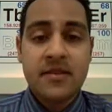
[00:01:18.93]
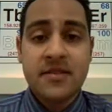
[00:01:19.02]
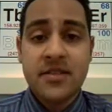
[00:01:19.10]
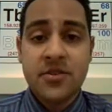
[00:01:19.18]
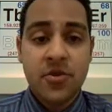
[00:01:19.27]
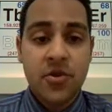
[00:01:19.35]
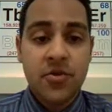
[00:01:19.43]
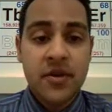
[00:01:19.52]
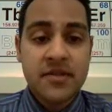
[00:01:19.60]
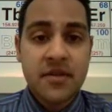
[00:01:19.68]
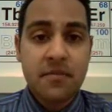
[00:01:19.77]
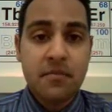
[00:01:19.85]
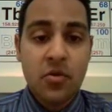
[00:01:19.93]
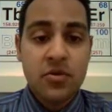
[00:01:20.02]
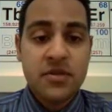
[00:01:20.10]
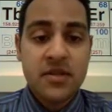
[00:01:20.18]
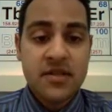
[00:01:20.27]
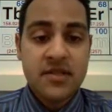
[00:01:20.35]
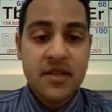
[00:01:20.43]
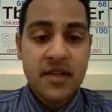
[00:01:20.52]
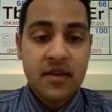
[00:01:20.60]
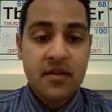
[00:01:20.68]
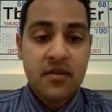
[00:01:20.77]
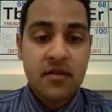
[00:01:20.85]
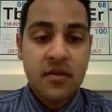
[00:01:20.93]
0 is the most acidic,